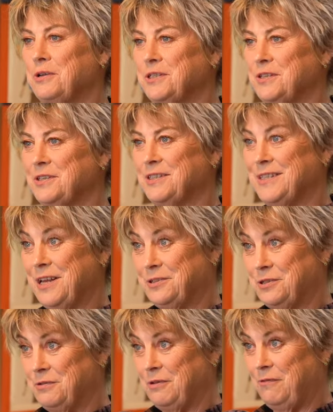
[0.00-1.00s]
go into the
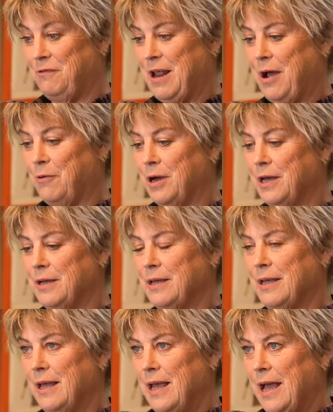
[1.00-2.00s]
center of the flower
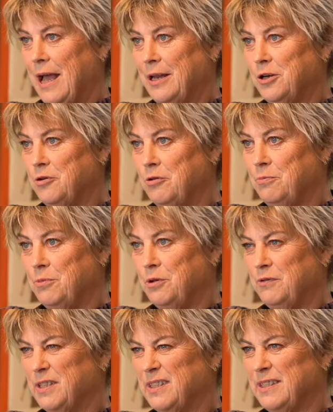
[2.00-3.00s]
and you
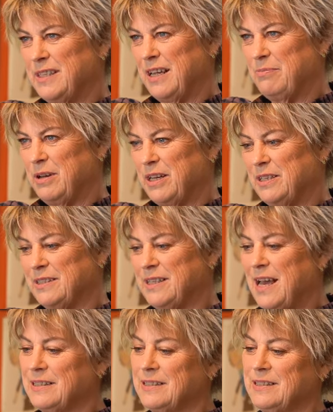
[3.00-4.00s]
remove the stigma because
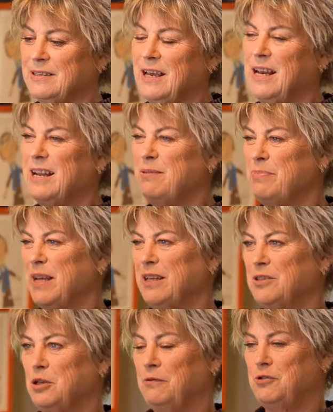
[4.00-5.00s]
that's a little
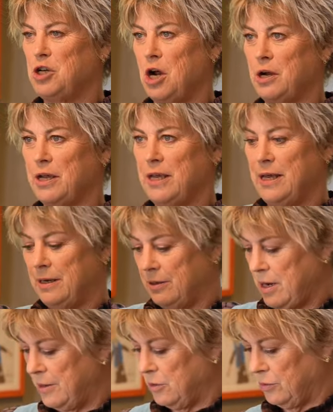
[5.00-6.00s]
bit sort of chunky
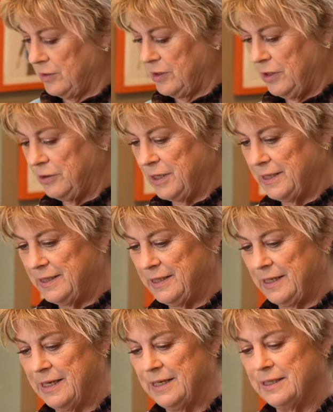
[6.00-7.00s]
and, and not so nice
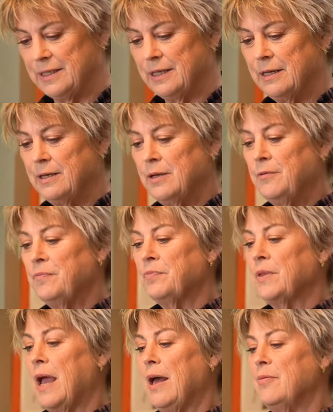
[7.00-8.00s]
to eat.
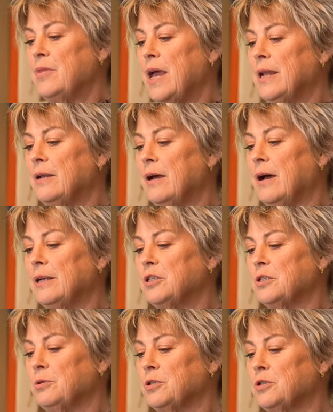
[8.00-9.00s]
And then I
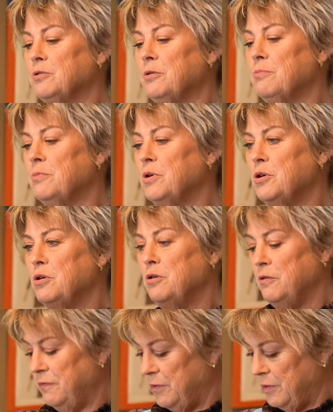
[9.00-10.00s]
just want to
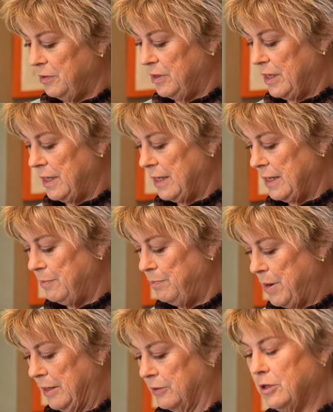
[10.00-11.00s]
remove the
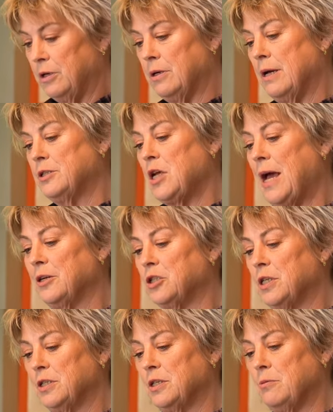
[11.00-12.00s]
bit that
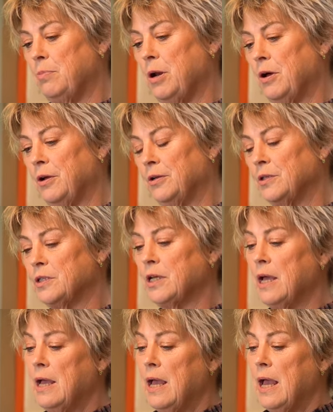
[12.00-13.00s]
attached it to the plant